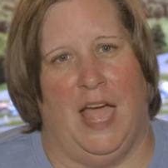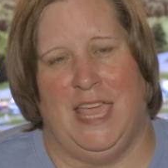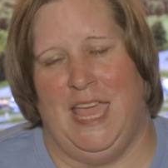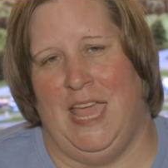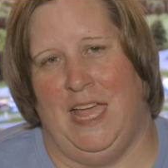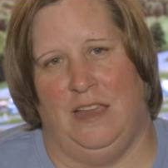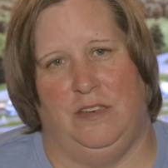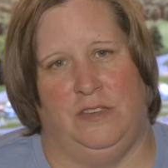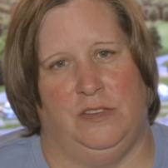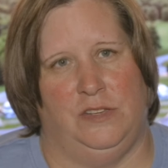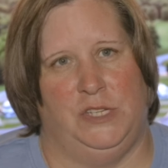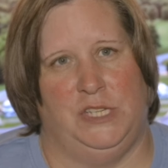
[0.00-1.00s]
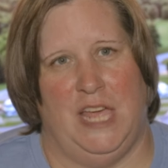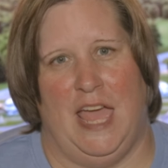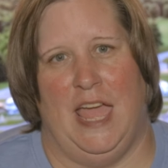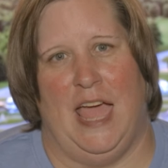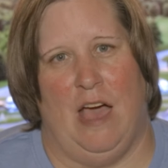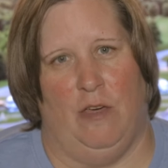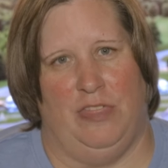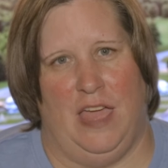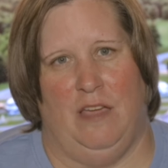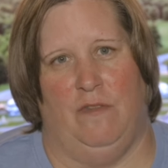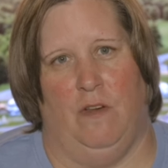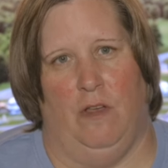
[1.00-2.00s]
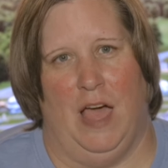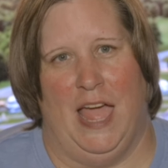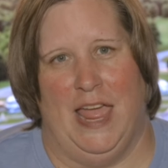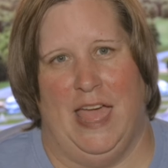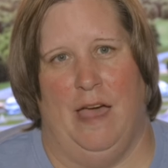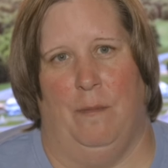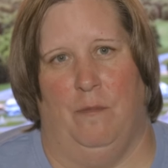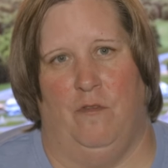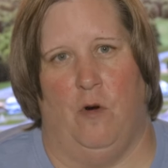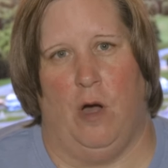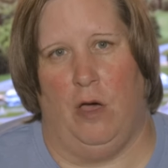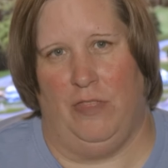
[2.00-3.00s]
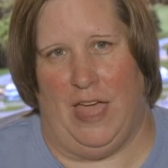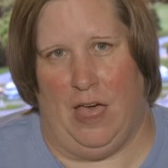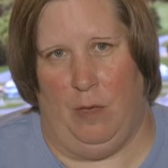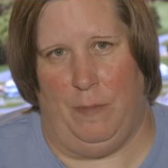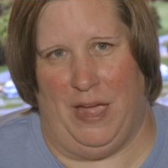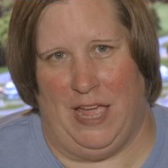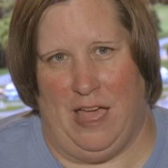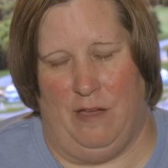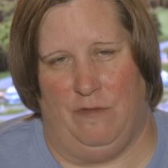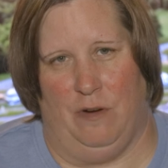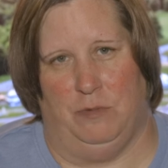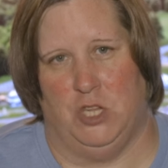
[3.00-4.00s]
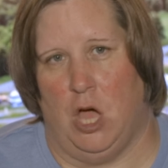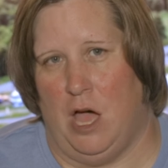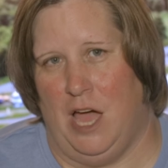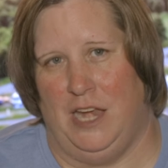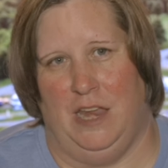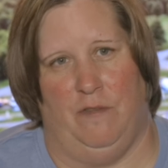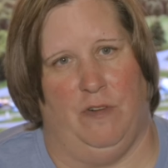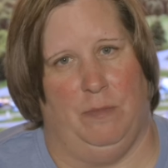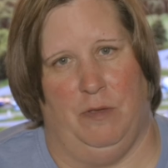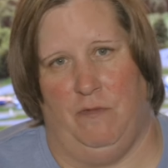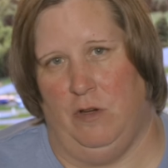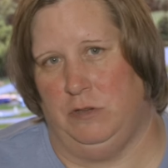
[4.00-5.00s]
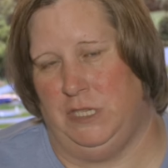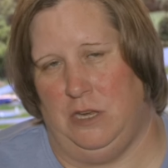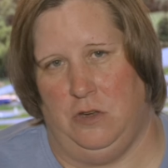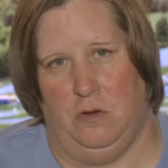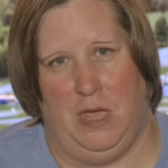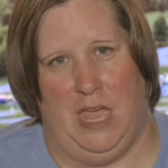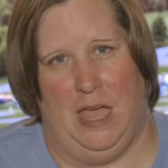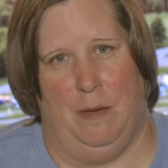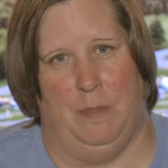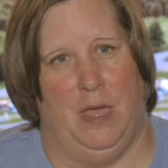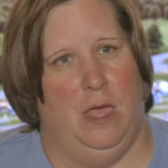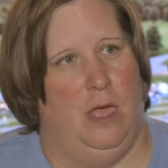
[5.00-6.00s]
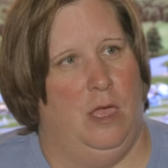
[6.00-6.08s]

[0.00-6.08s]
I can't say how thankful I am for all the help I got from Dawn and from the folks at nuCamp,